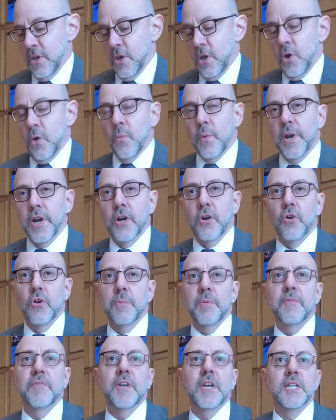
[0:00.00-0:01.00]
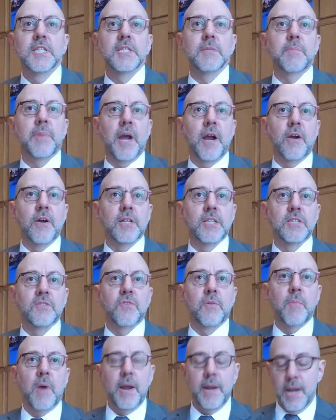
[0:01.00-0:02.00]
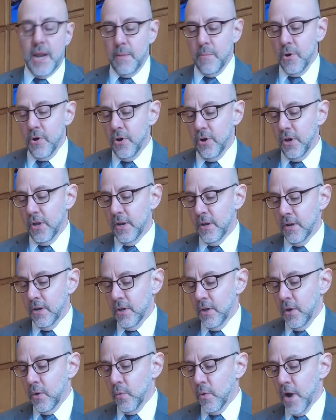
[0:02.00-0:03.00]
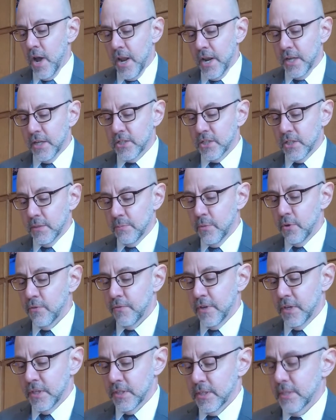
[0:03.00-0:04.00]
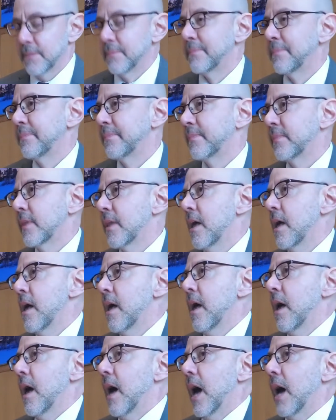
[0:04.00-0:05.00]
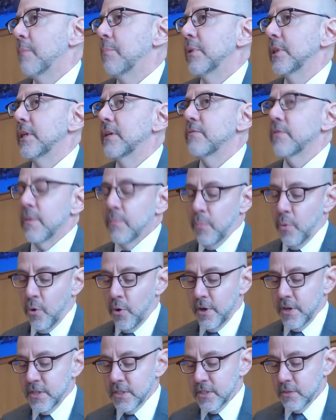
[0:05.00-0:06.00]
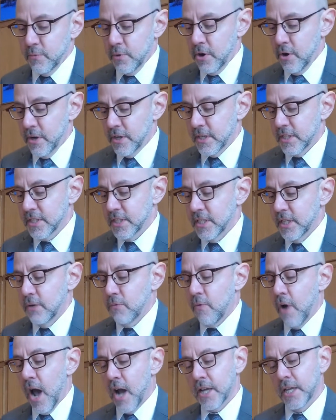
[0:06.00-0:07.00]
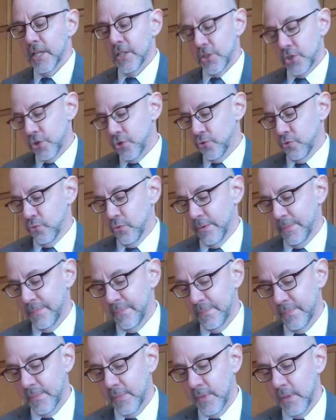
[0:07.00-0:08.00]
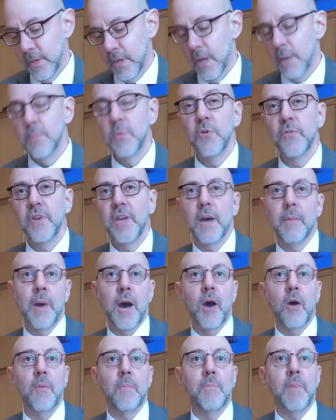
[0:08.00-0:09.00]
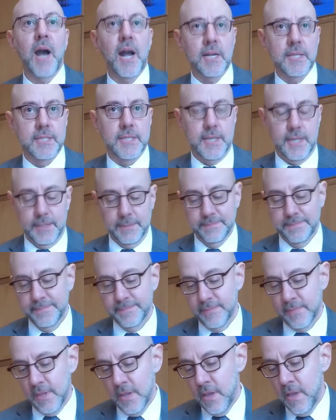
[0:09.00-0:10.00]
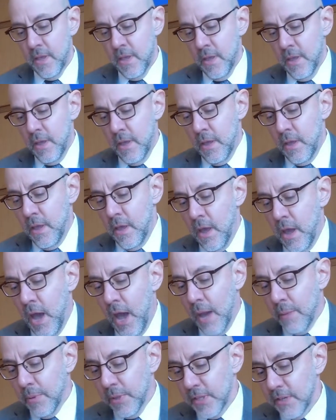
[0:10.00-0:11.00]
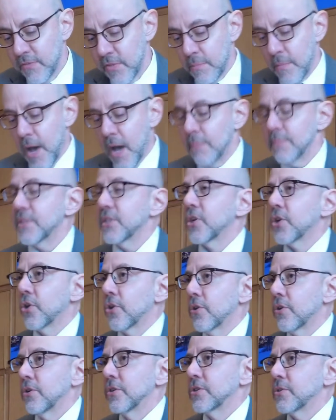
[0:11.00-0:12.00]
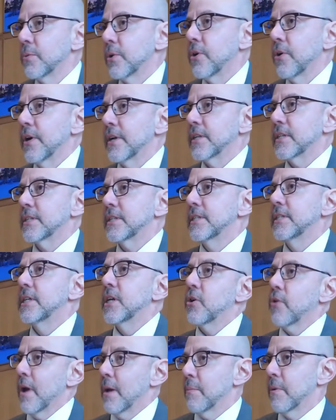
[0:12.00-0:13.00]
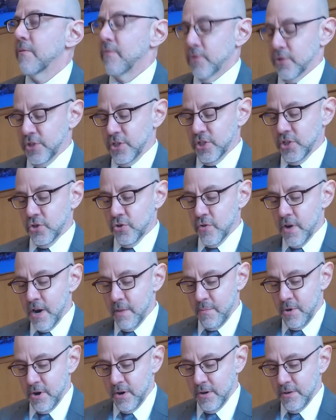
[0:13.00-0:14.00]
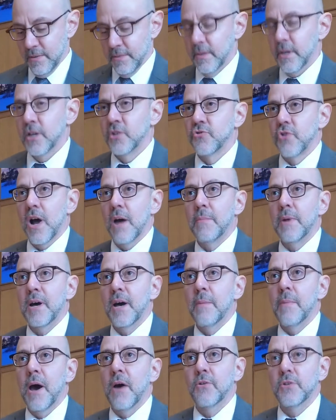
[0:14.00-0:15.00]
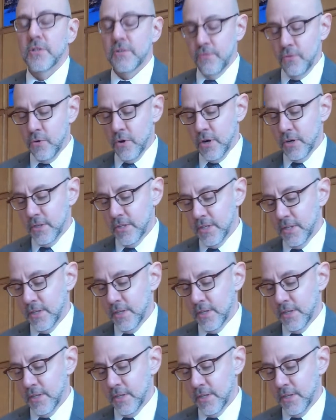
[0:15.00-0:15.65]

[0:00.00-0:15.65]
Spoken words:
when a group of kids and parents from my neighborhood were heading to the movies. I believe the boys were going to see Rocky II, a movie about boxing. I believe the moms and girls were going to see Kramer versus Kramer, a drama about divorce.